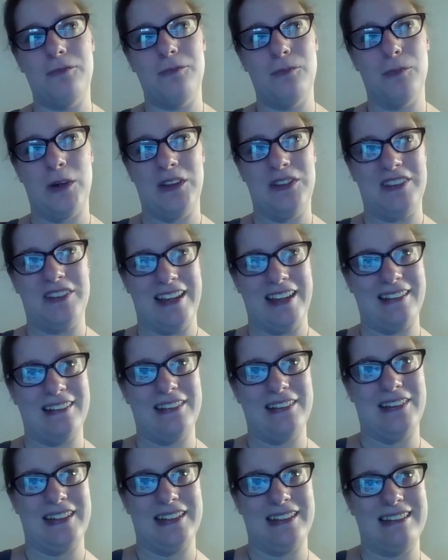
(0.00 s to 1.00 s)

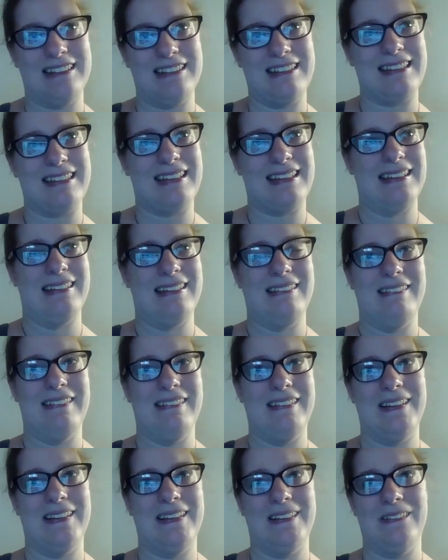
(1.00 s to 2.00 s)
mundanities and
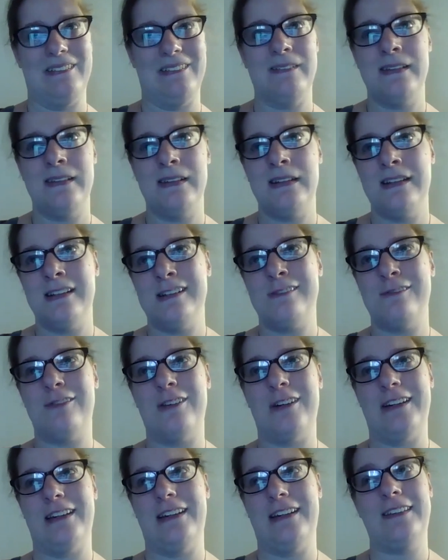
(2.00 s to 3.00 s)
and
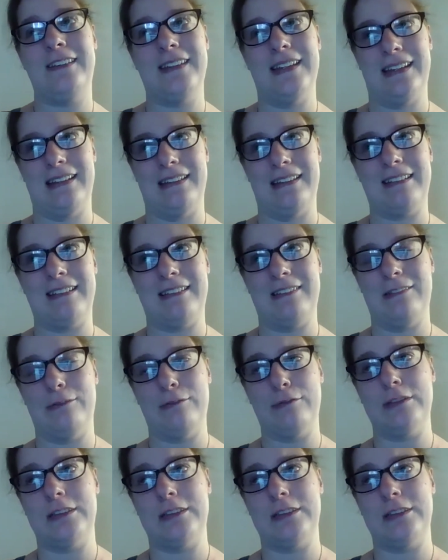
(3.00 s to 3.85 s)
funny things of,